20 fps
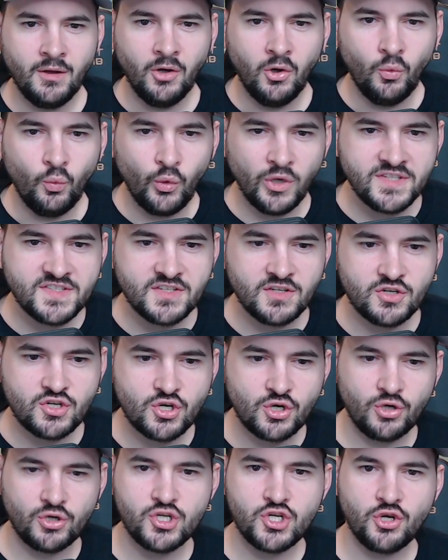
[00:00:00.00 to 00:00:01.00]
Winston
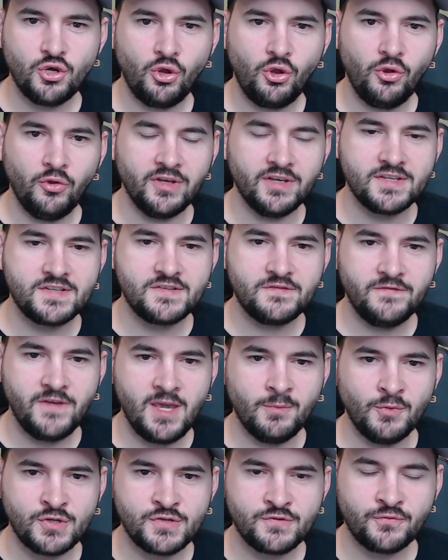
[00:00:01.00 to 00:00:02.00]
Churchill is
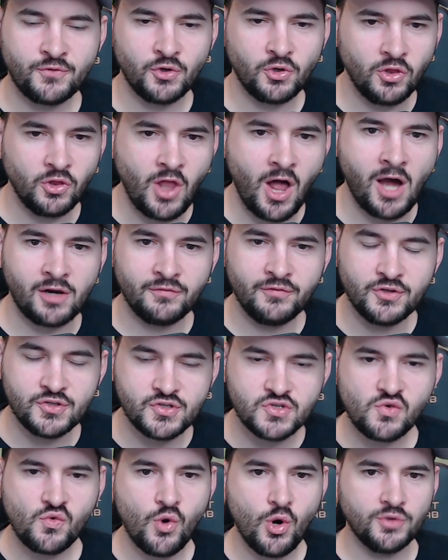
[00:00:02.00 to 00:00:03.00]
famous for a lot of
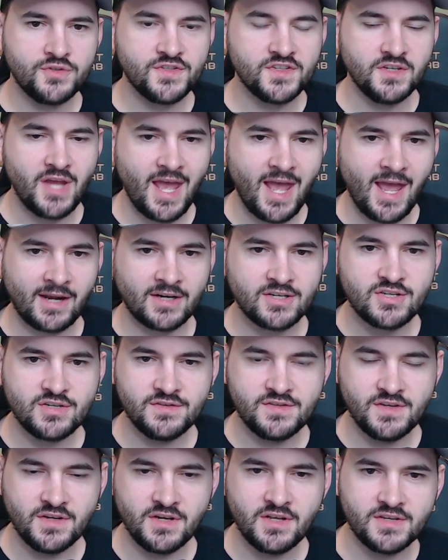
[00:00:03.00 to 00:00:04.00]
his quotes and
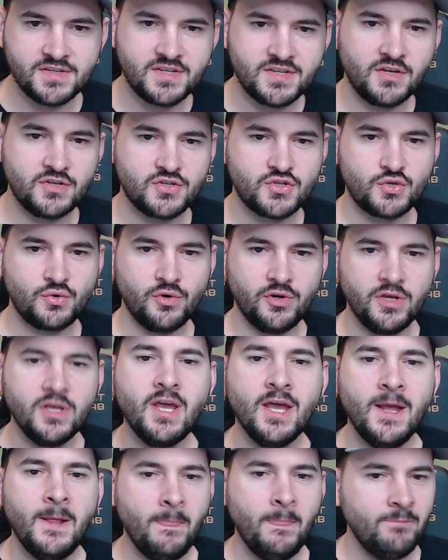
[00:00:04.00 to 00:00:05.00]
actions in his history.
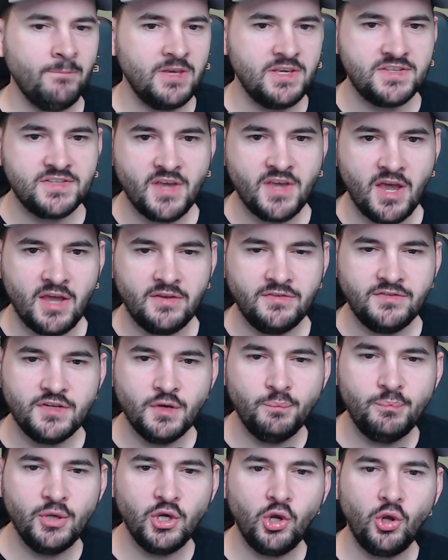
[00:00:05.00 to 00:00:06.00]
He said, To
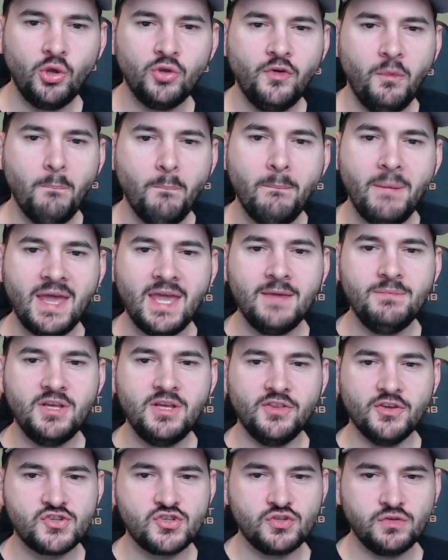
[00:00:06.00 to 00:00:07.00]
build may be
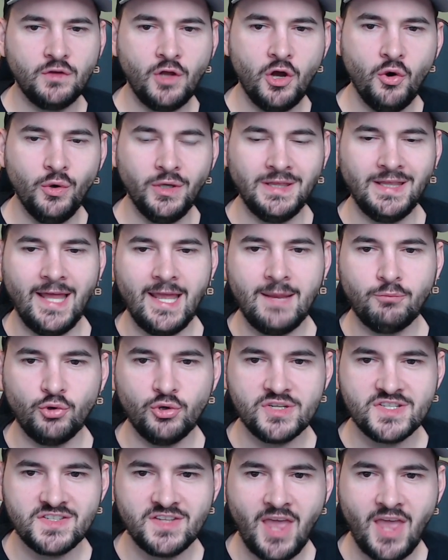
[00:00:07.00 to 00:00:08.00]
the slow and
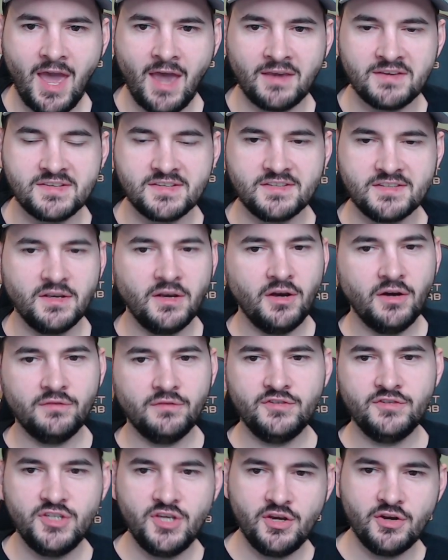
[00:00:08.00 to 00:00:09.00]
laborious tasks
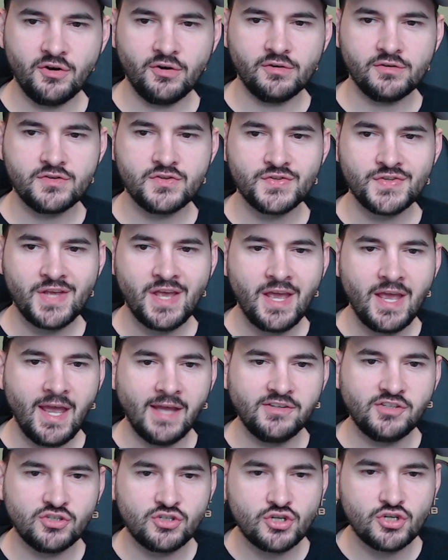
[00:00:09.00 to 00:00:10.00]
of years,
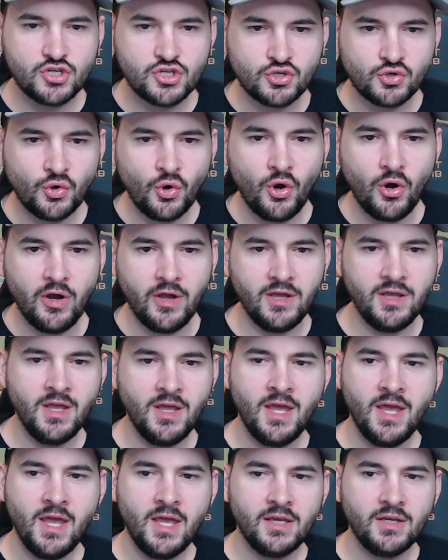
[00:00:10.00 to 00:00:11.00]
and to destroy
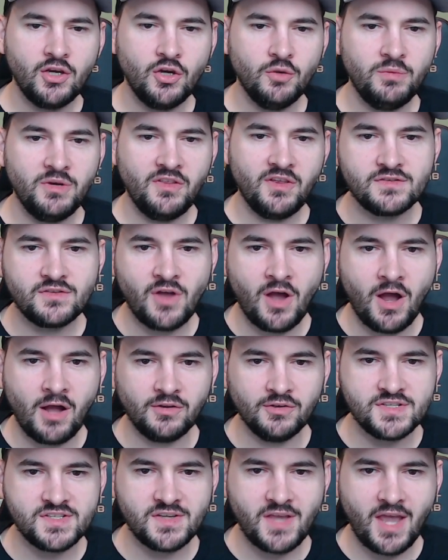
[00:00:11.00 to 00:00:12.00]
could be the
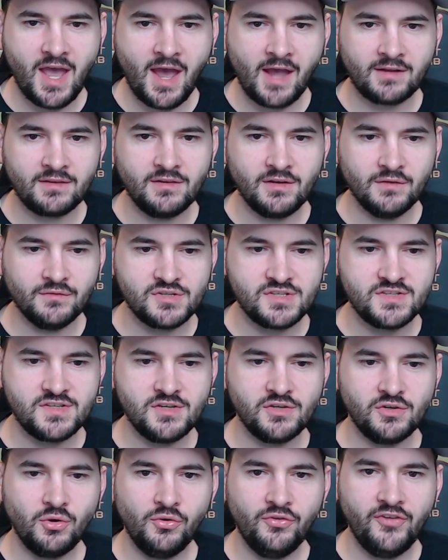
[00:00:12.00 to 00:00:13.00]
thoughtless act of a
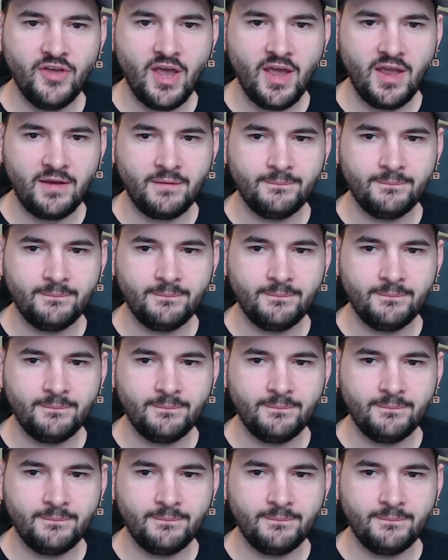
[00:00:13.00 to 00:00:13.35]
single day.